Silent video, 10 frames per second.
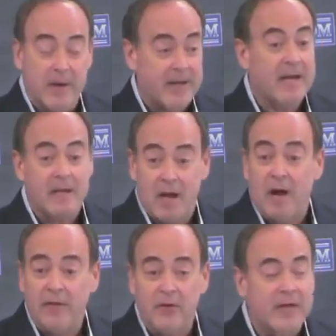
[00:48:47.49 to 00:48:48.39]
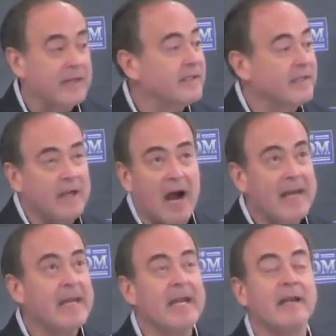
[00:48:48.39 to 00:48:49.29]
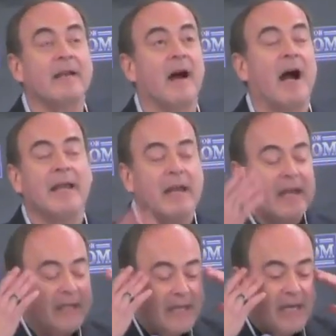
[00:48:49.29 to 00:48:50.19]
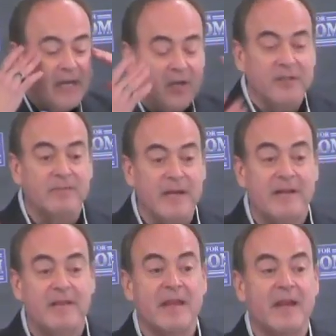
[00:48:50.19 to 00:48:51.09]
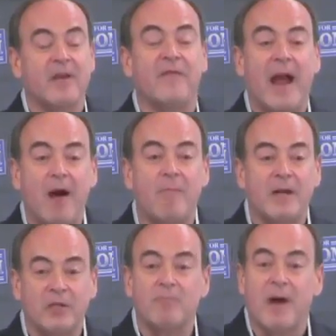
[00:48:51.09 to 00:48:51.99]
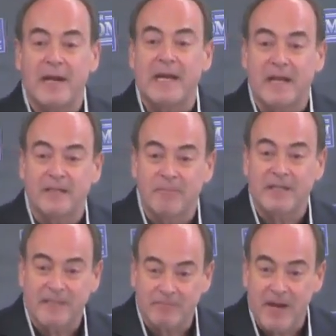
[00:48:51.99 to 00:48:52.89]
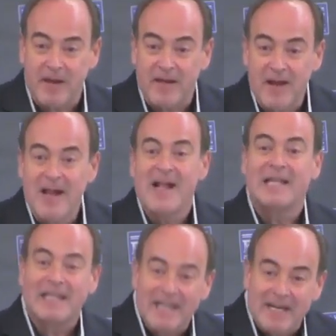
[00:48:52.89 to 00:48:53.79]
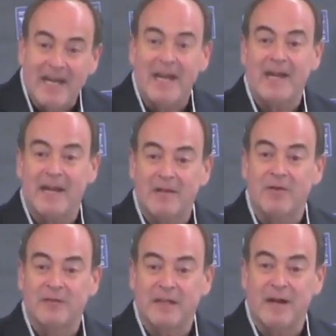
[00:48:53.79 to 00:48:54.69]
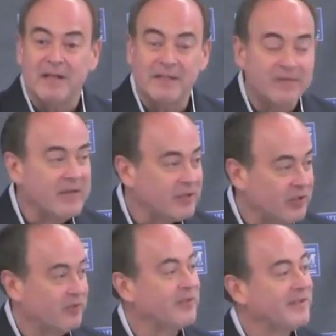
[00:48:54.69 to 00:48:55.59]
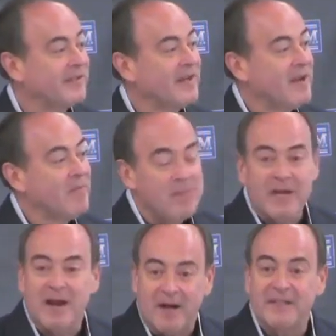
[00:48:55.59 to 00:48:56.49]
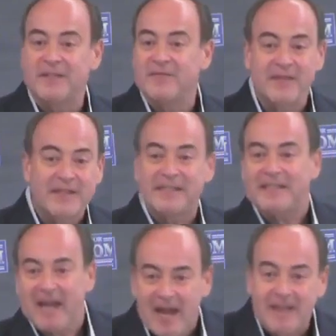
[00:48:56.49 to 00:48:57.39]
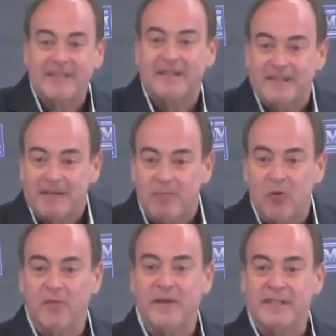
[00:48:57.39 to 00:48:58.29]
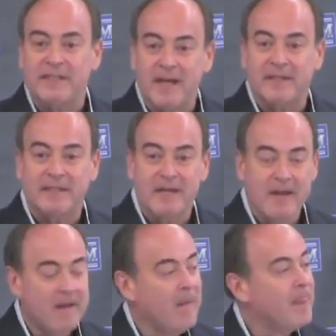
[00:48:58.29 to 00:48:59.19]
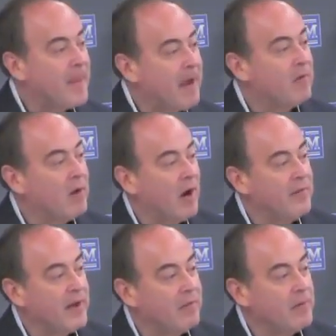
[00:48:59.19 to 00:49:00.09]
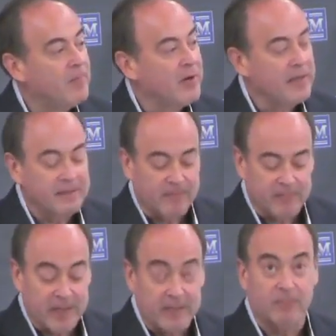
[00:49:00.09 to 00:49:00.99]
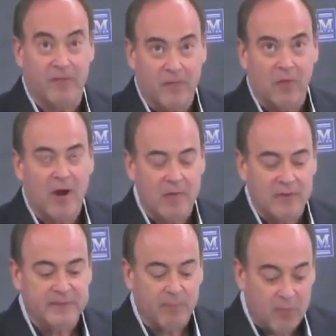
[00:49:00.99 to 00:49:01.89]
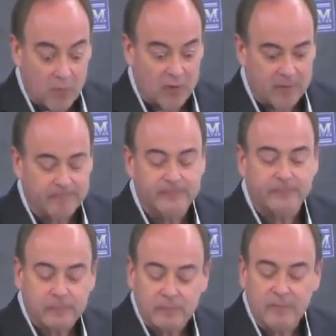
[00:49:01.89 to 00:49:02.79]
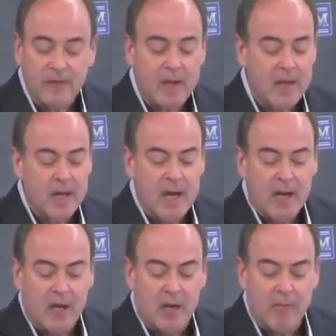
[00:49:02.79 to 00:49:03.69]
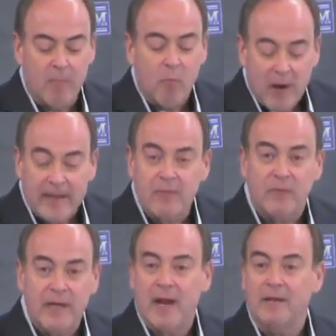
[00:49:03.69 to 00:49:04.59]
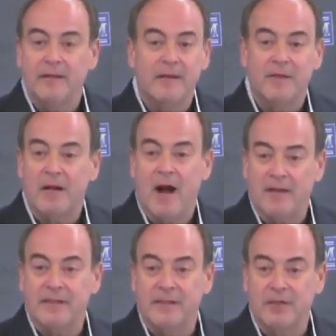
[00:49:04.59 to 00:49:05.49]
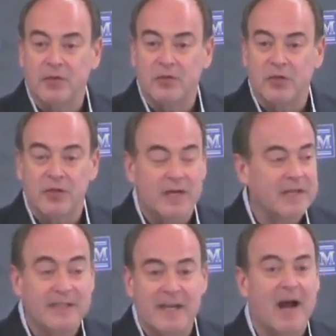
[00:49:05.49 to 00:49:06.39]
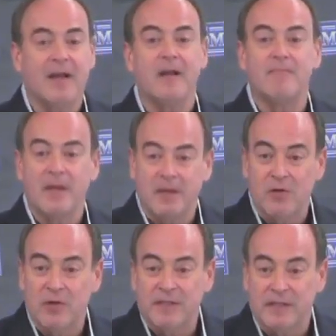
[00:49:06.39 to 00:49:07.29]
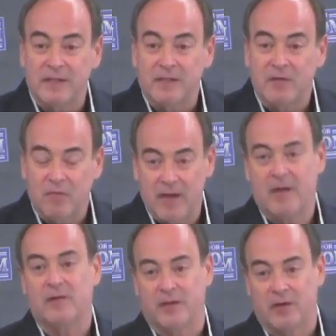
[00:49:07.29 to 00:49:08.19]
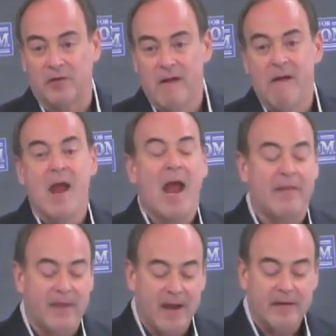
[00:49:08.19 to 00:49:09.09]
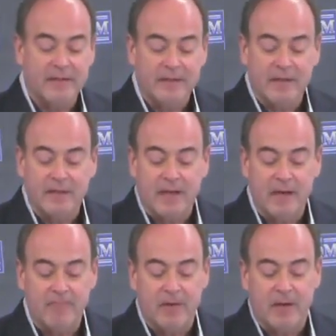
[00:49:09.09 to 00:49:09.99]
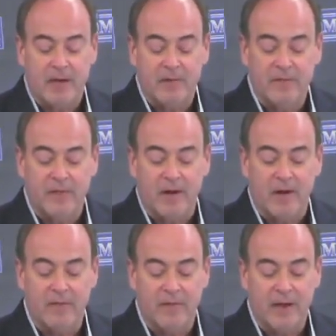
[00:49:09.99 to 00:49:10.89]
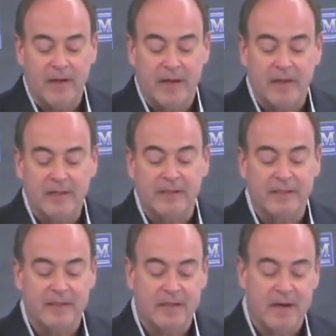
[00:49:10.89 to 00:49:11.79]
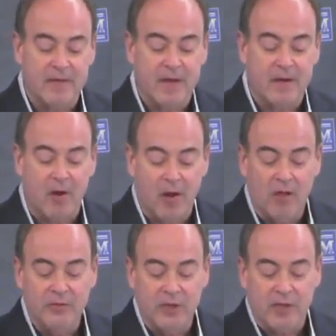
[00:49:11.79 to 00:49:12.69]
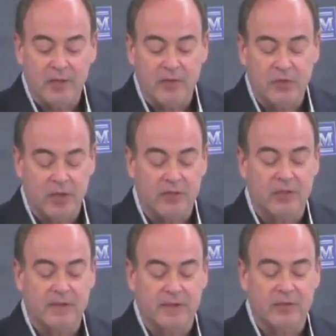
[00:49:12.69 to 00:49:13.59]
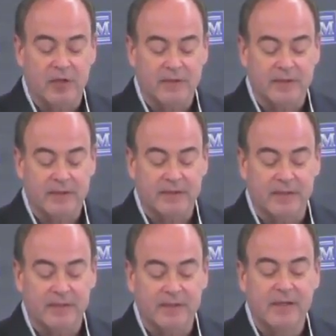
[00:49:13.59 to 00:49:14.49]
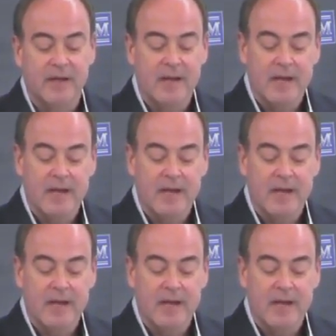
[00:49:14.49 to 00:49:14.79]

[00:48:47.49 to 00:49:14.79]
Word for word: But in other cases, it kills me to think of how much money has been spent litigating those kinds of issues because of this test, this amorphous test that we put into place before was born. When in reality, the Constitution is not ambiguous, it is quite clear. And that is the type of analysis that I think all judges and justices